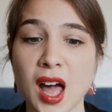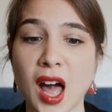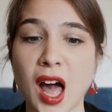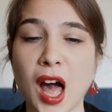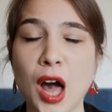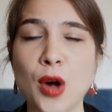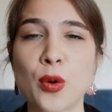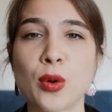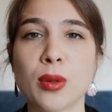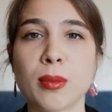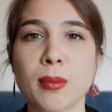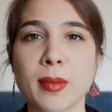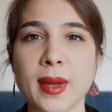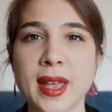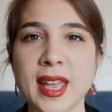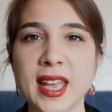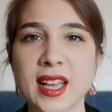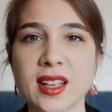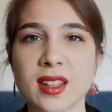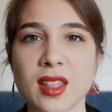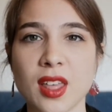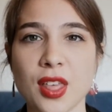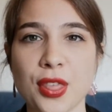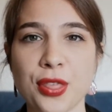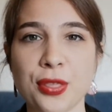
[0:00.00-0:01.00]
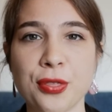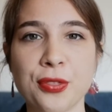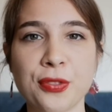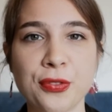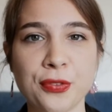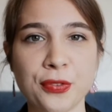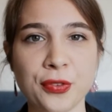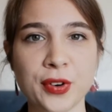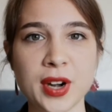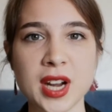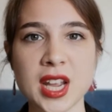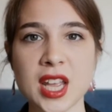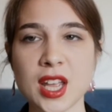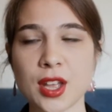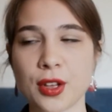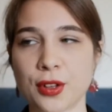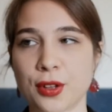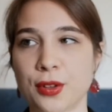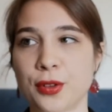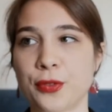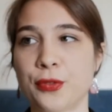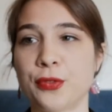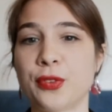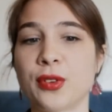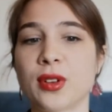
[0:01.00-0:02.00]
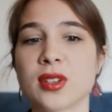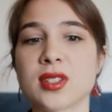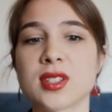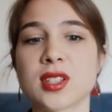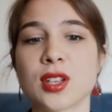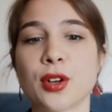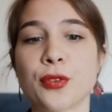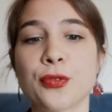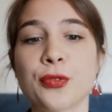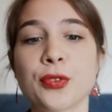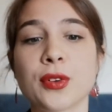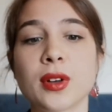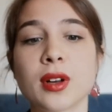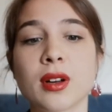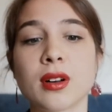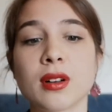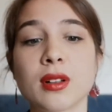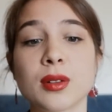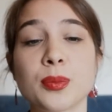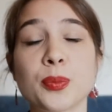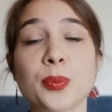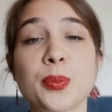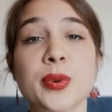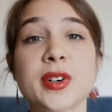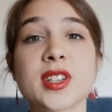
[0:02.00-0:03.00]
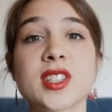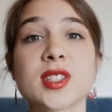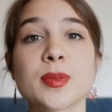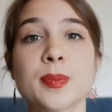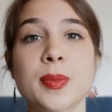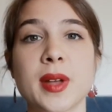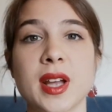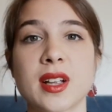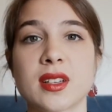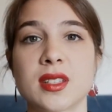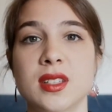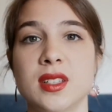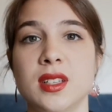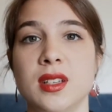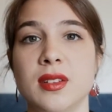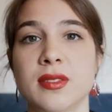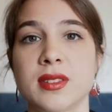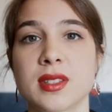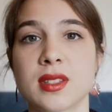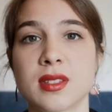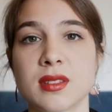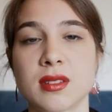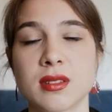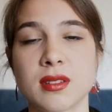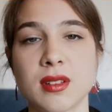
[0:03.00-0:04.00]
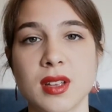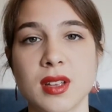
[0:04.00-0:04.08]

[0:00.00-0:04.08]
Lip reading: I will make three philosophical perspectives